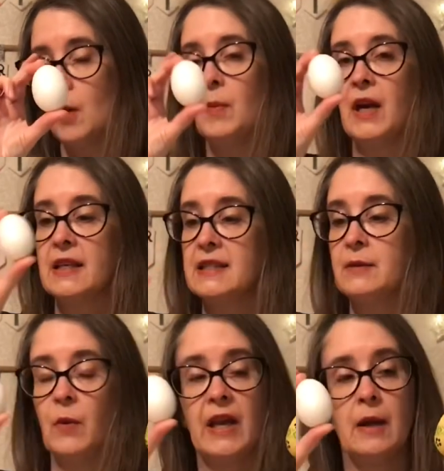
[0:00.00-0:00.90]
because
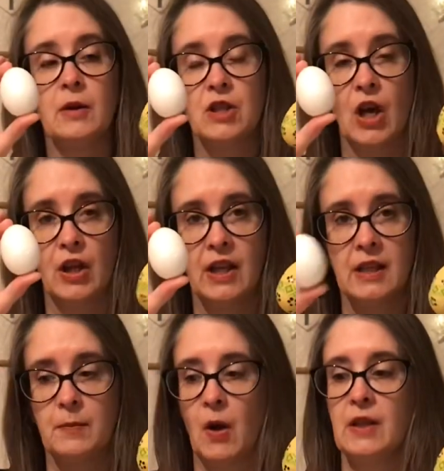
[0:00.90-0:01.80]
we can turn
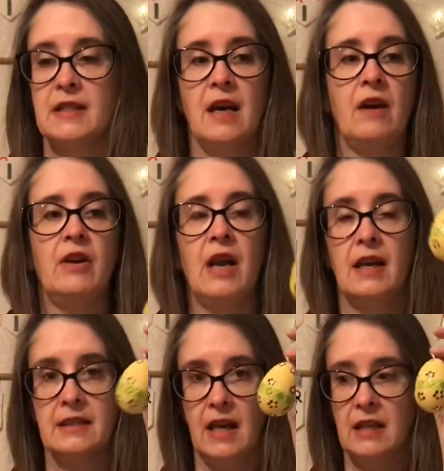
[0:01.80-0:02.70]
these polystyrene
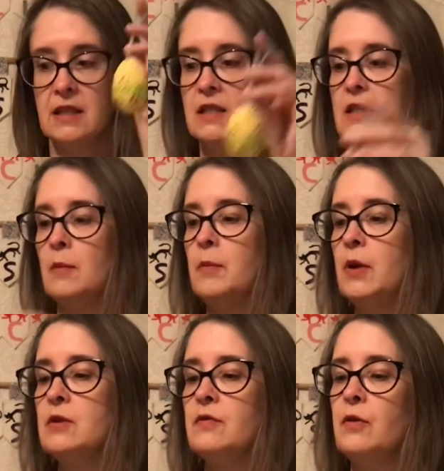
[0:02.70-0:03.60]
eggs into some
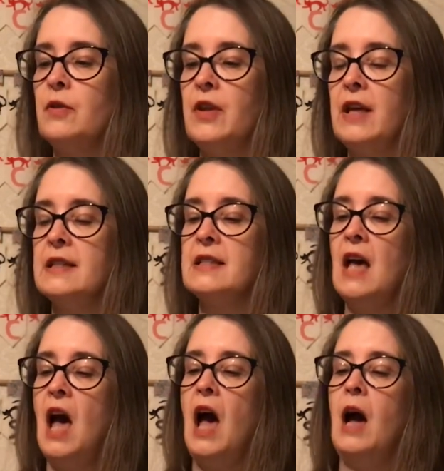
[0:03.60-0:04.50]
beautiful things,
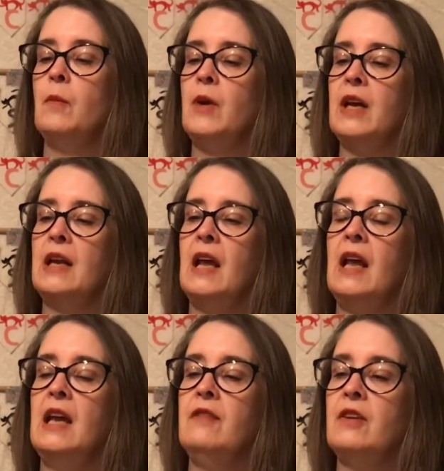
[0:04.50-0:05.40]
and we can
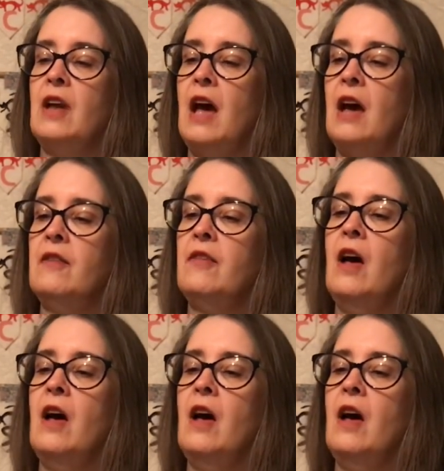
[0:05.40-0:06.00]
even have